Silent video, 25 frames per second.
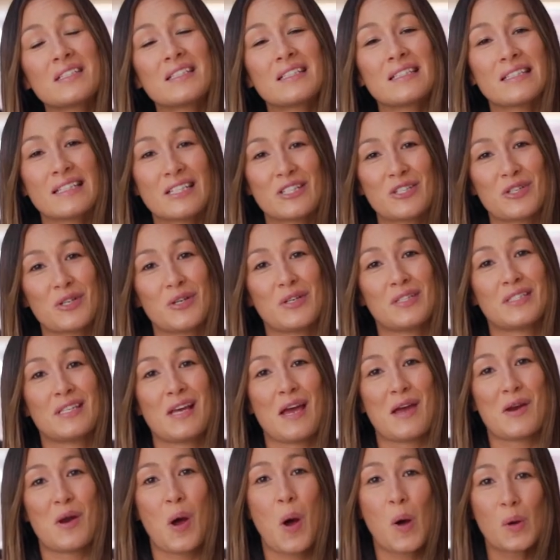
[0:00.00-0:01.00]

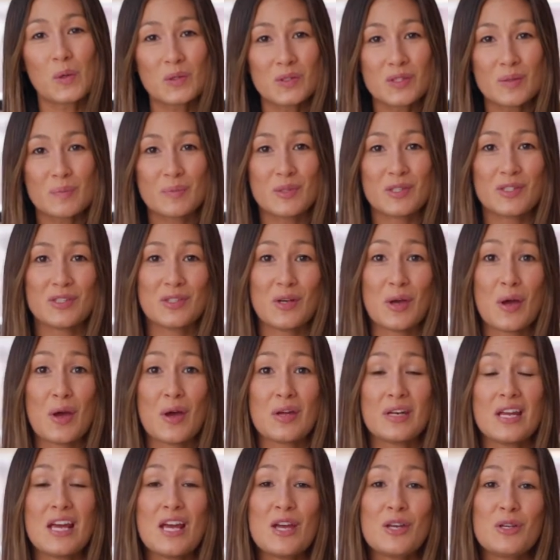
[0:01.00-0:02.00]
delicious, and wholesome
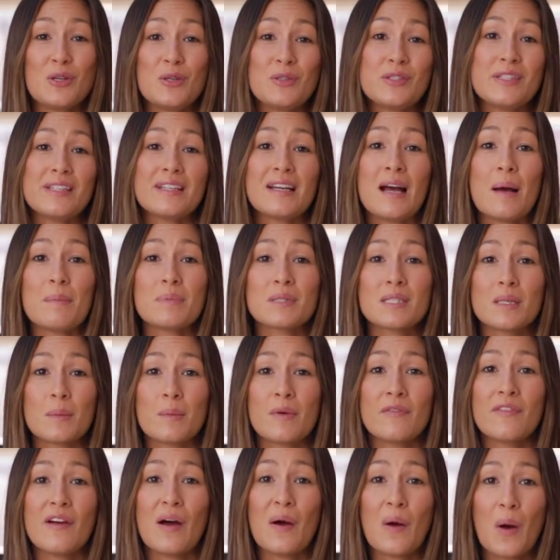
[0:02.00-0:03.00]
dessert using up
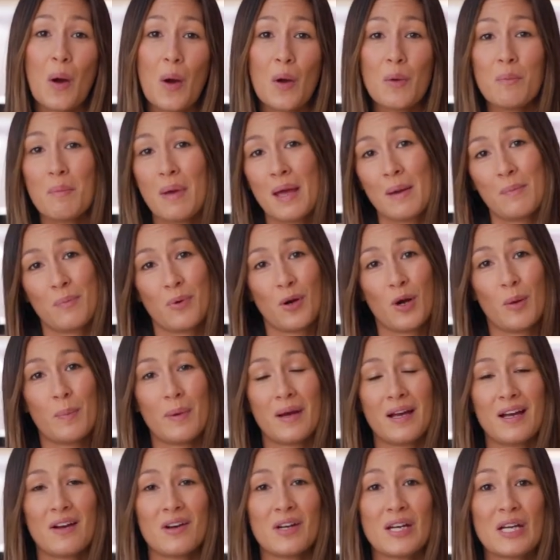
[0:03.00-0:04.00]
some of our homemade
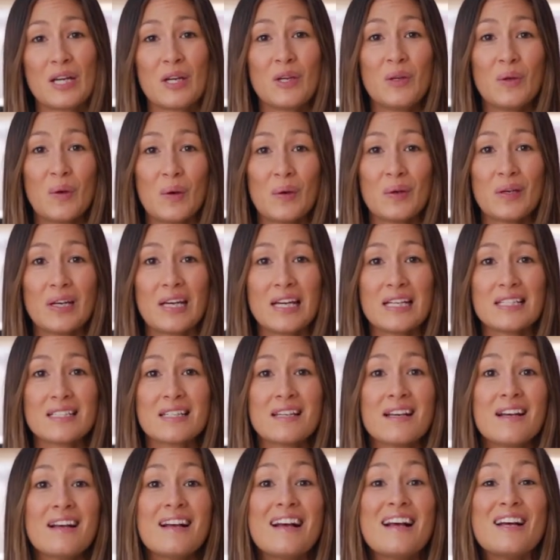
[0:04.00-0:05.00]
probiotic
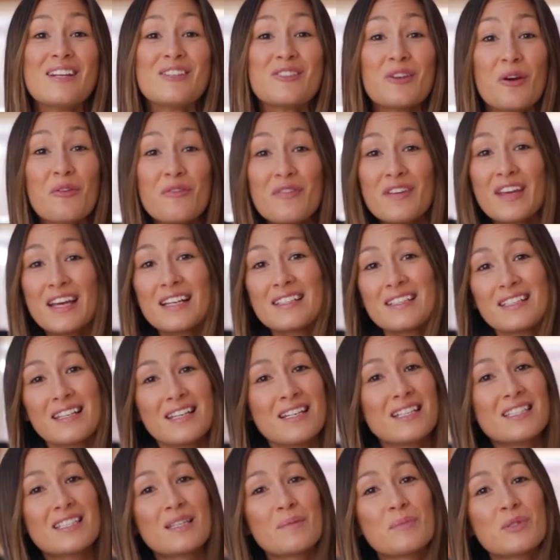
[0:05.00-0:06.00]
yogurt. Don't forget to
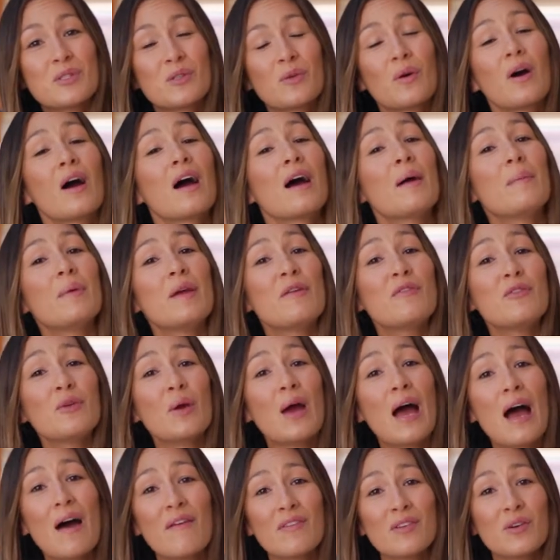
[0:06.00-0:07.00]
hit subscribe if
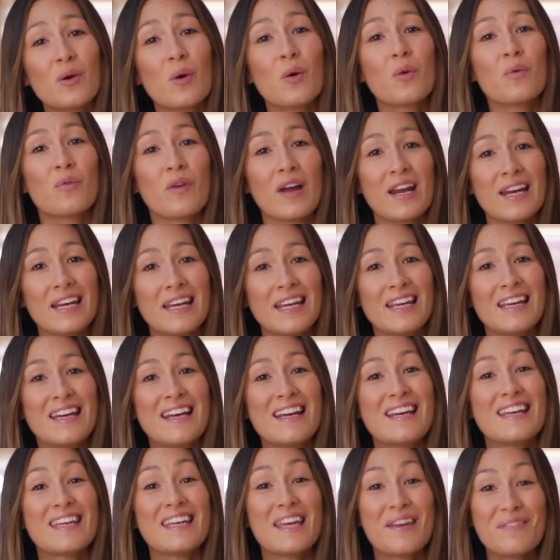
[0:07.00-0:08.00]
you haven't already.
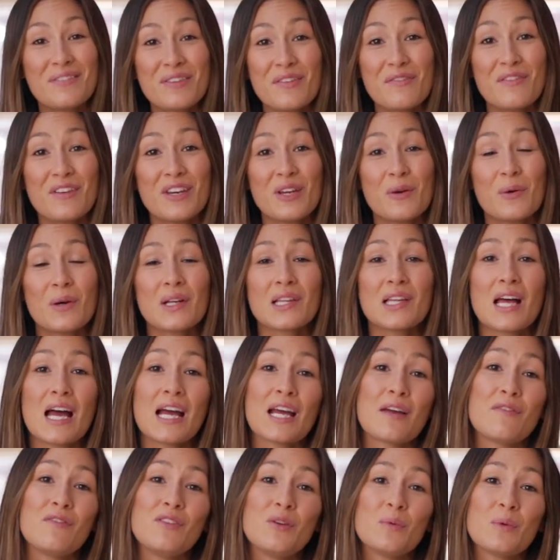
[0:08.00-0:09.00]
Give the video a
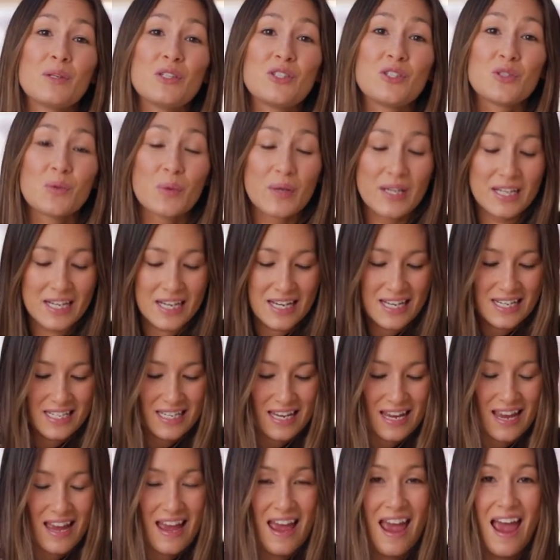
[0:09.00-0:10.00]
like if you enjoyed
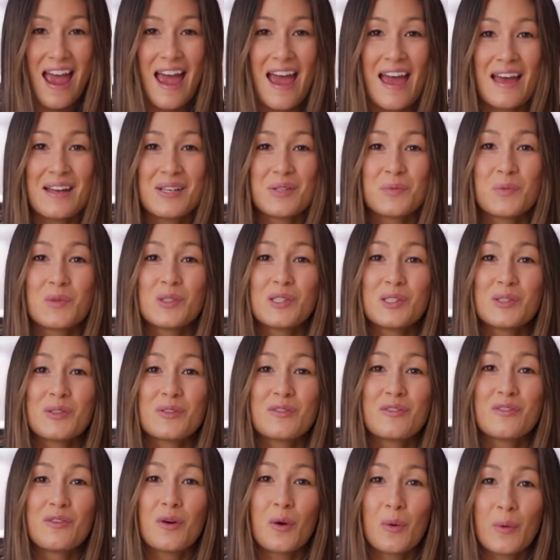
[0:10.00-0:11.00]
it, and we'll
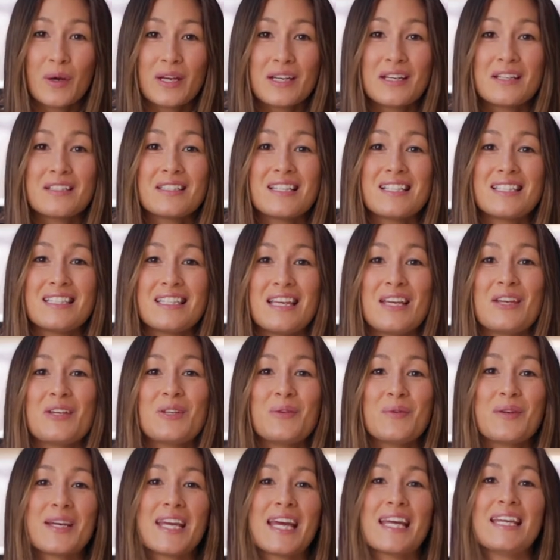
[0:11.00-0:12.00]
look forward to
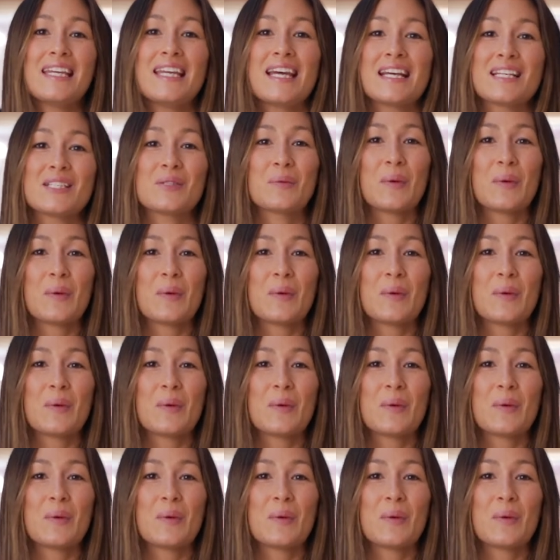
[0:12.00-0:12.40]
seeing you again next